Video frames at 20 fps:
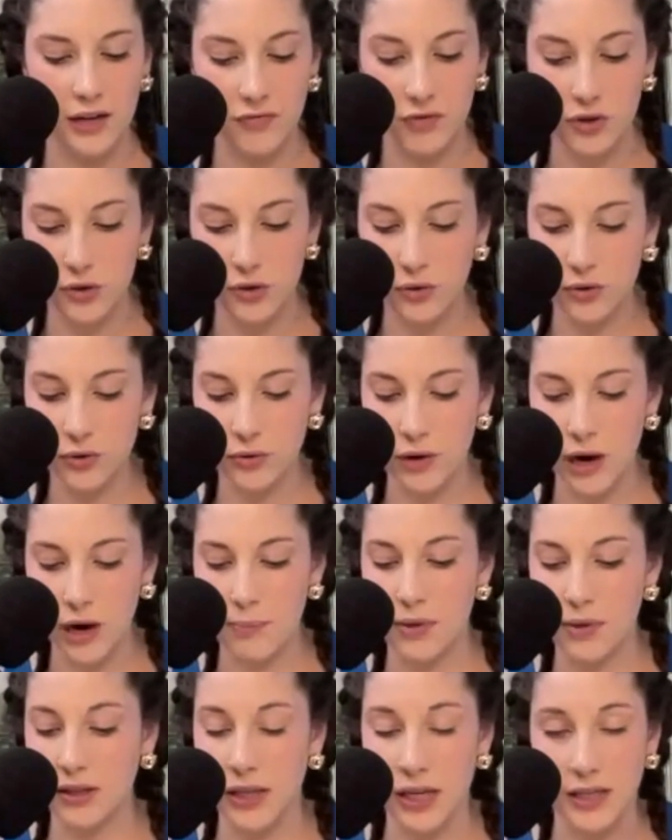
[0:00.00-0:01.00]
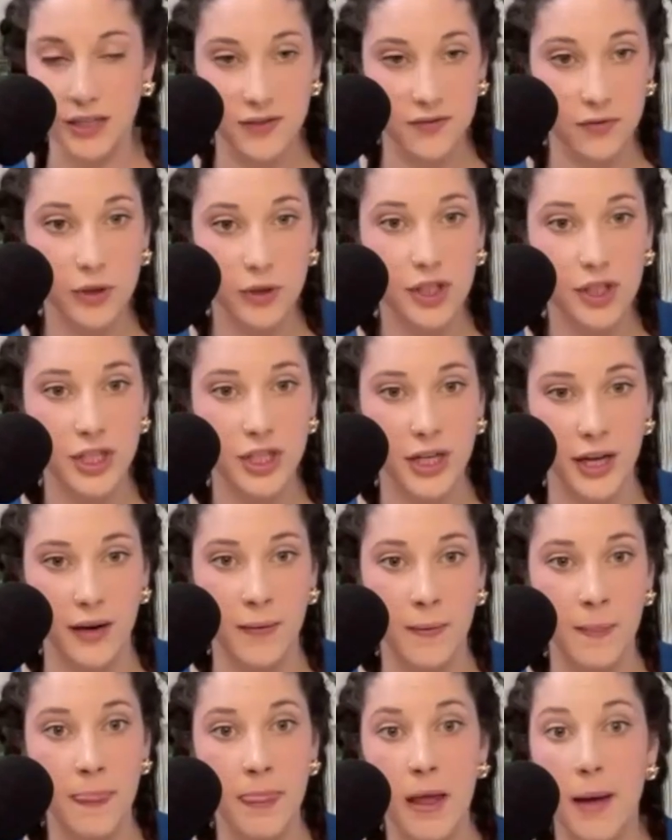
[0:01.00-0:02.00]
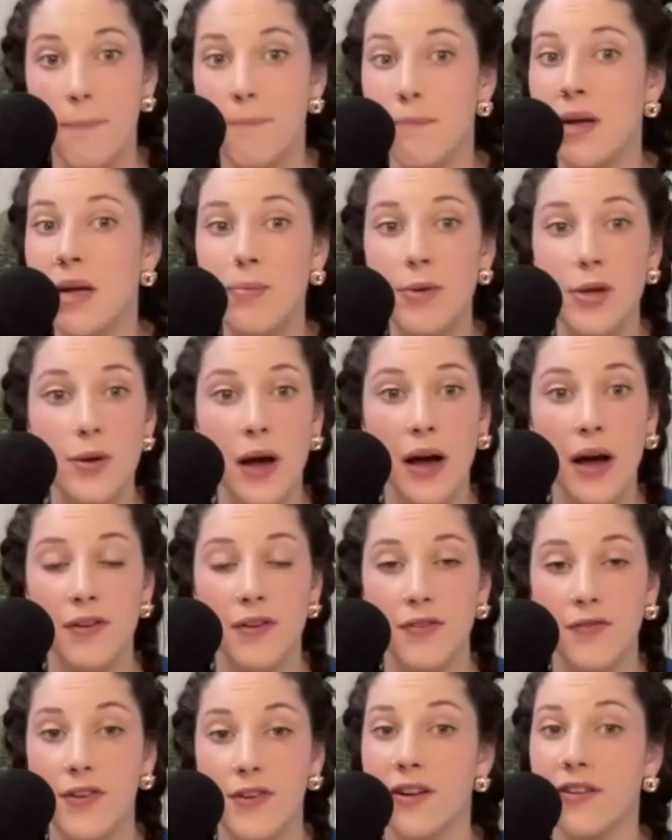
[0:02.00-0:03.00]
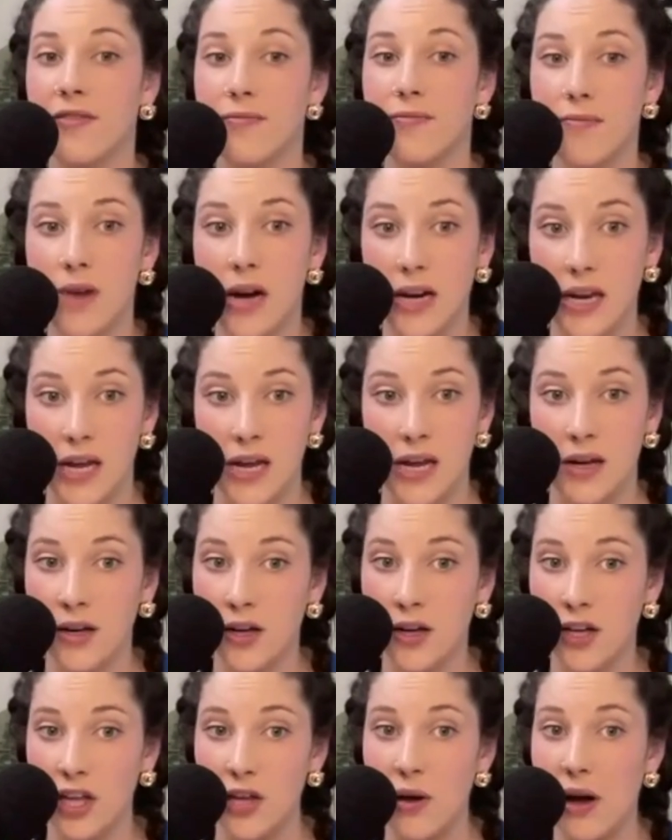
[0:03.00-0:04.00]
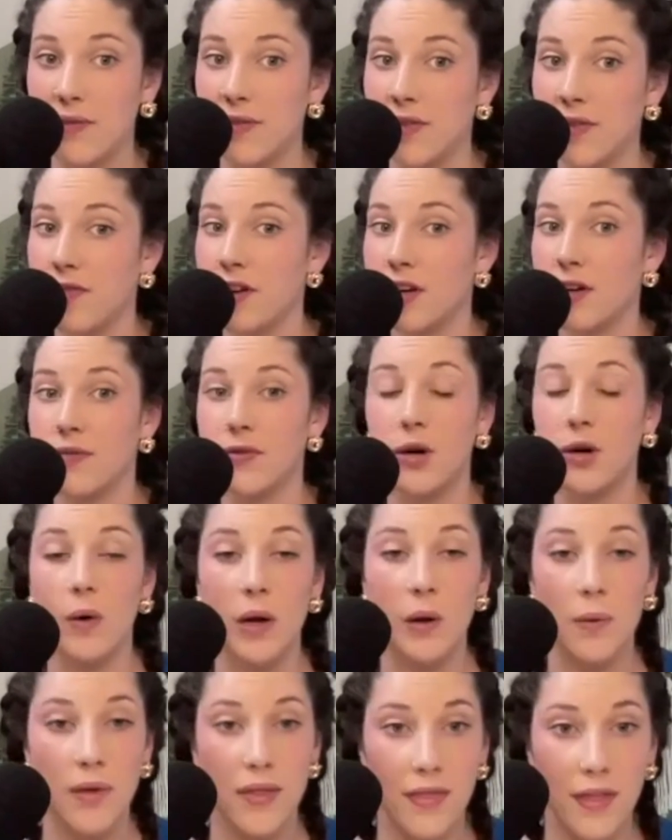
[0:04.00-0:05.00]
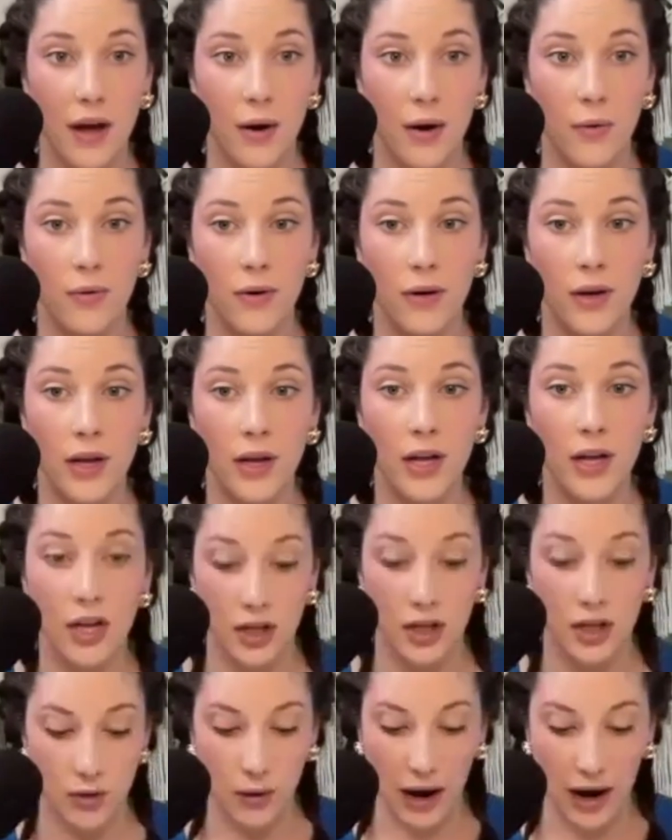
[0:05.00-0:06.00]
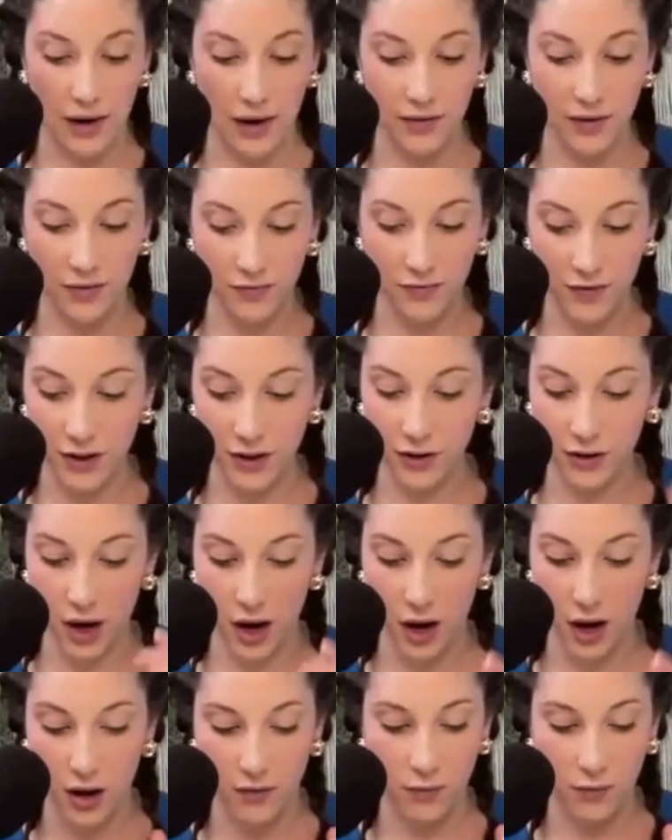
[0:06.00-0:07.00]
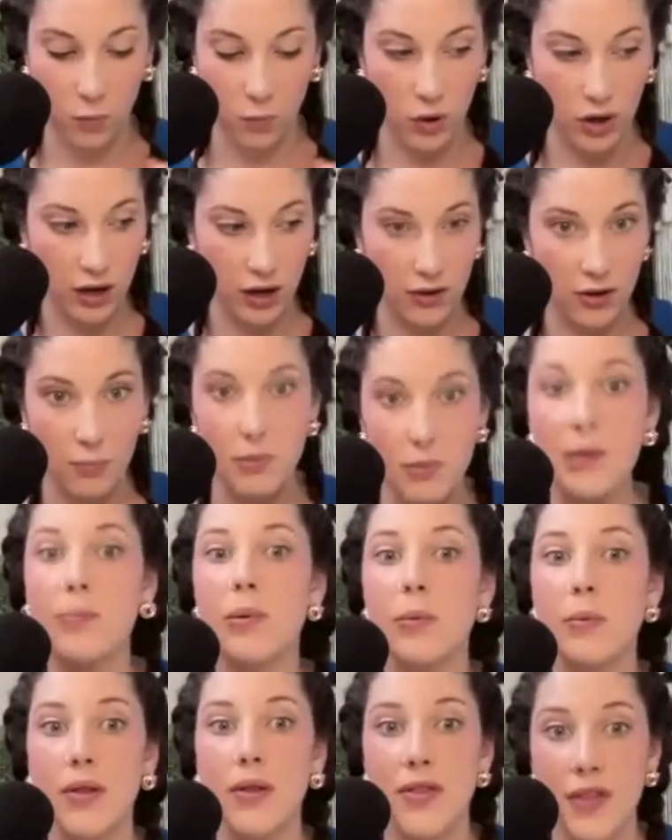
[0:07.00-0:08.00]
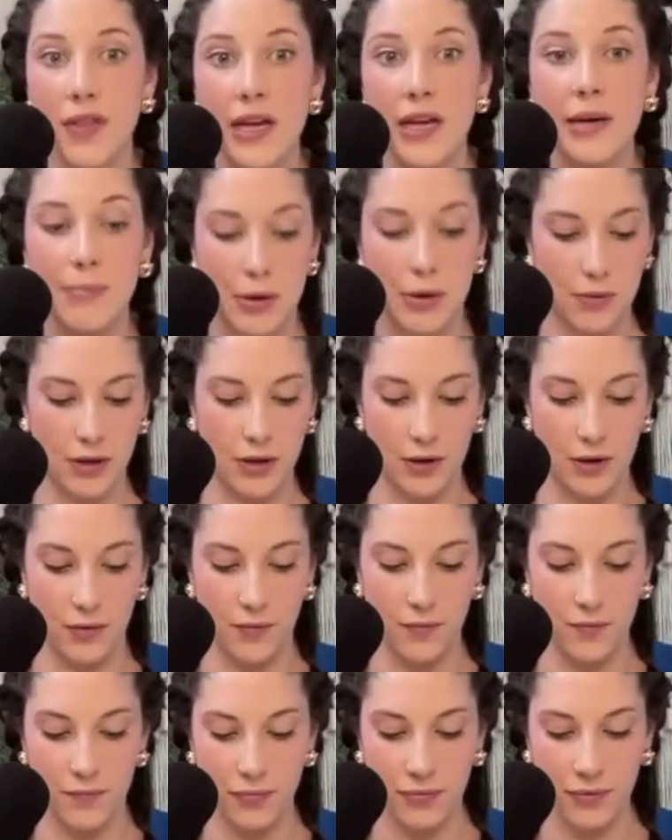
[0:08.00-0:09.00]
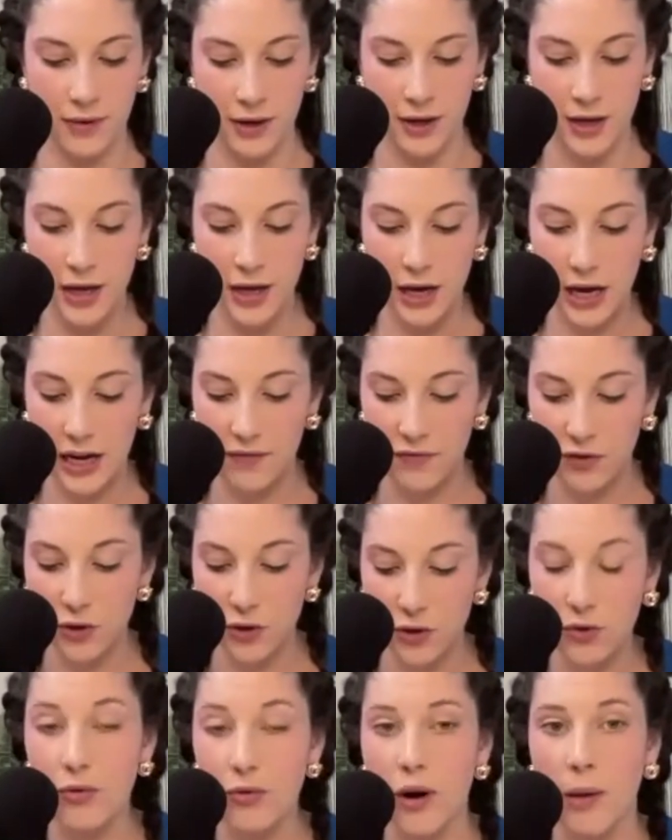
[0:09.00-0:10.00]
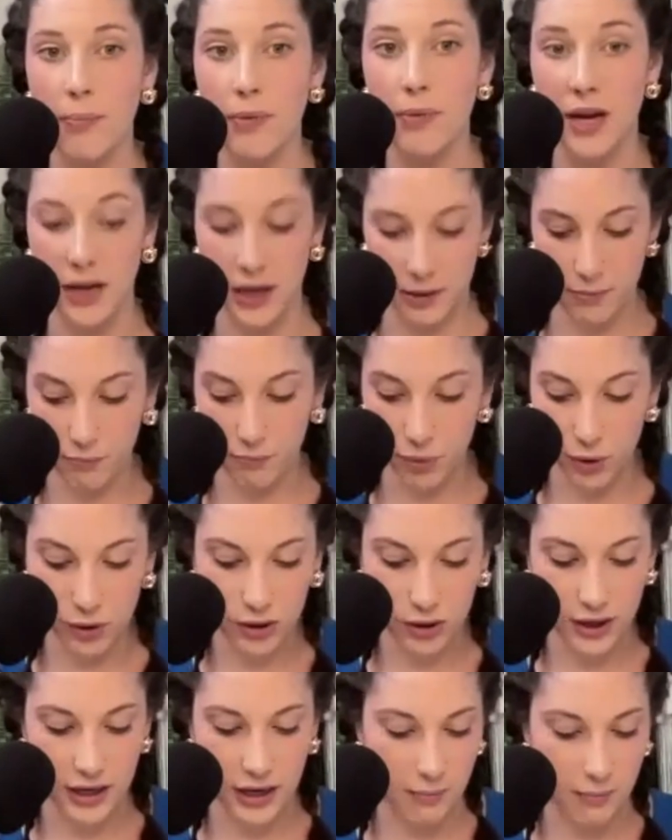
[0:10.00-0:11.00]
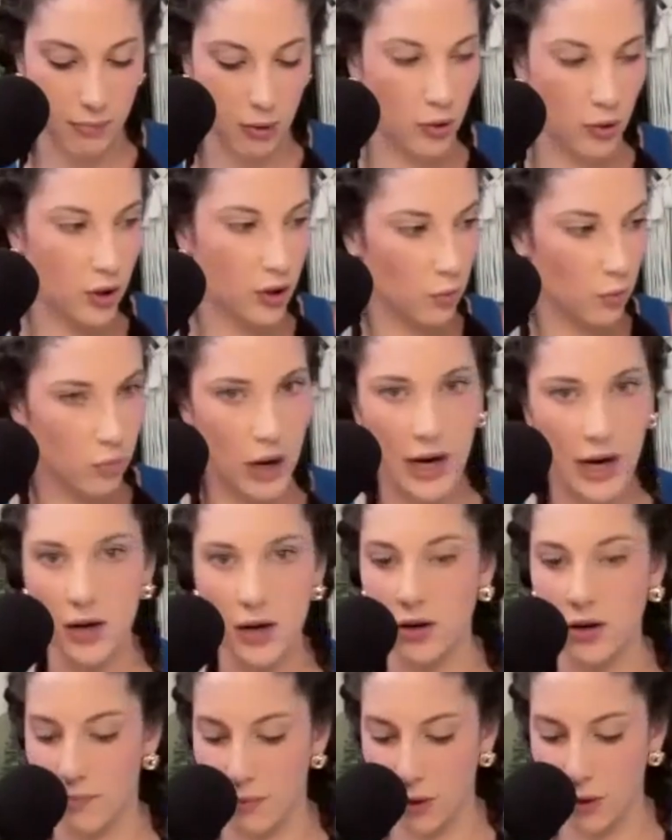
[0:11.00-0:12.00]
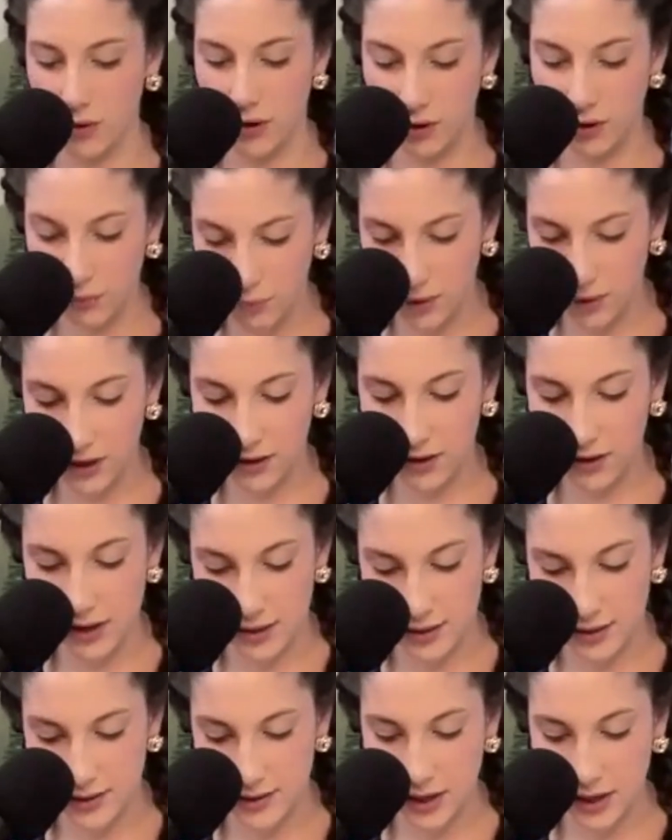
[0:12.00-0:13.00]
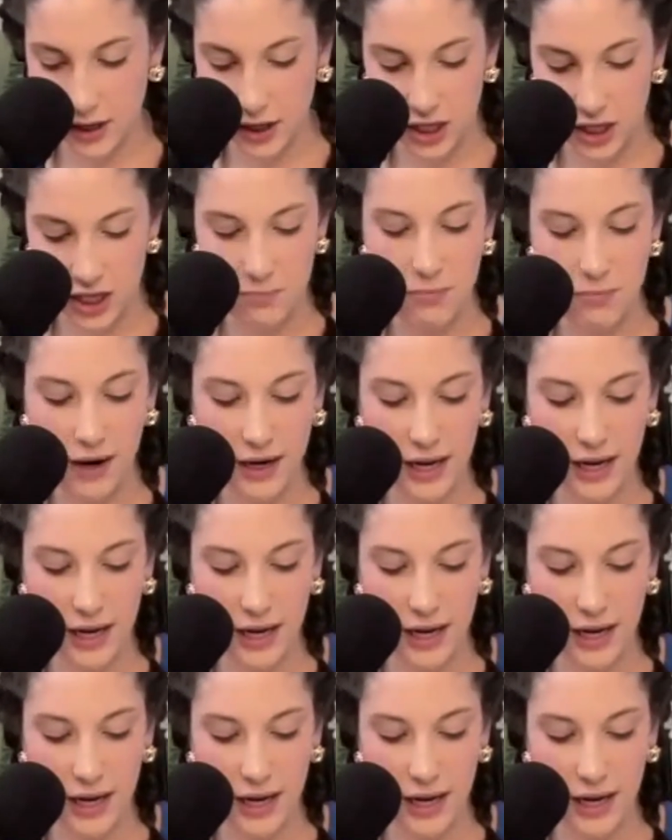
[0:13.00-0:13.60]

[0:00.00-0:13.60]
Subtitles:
If you grew up less fortunate, maybe you have a fear of money. You have a fear of going without. You have a fear of what other people will think about you. If you grew up getting bullied about your weight or about your appearance, you